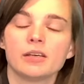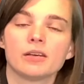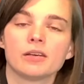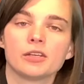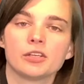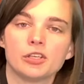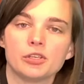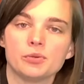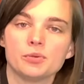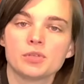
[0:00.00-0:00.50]

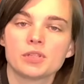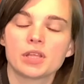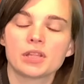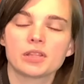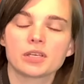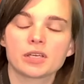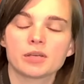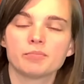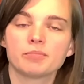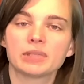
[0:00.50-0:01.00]
argued that the
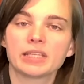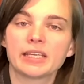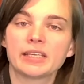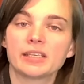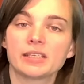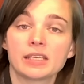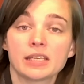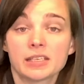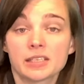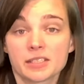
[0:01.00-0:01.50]

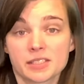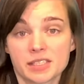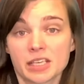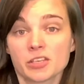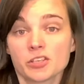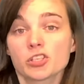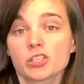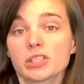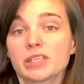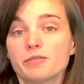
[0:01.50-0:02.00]
complainant had
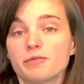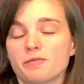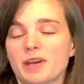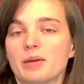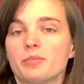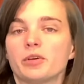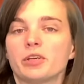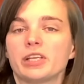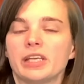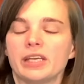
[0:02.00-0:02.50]
essentially
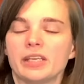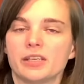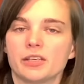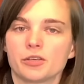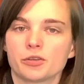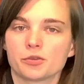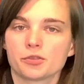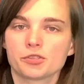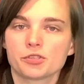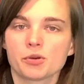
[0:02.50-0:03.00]
fabricated
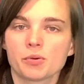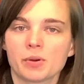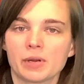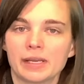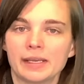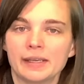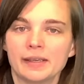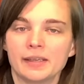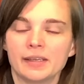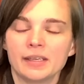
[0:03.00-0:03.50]
her
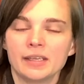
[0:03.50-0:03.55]
story.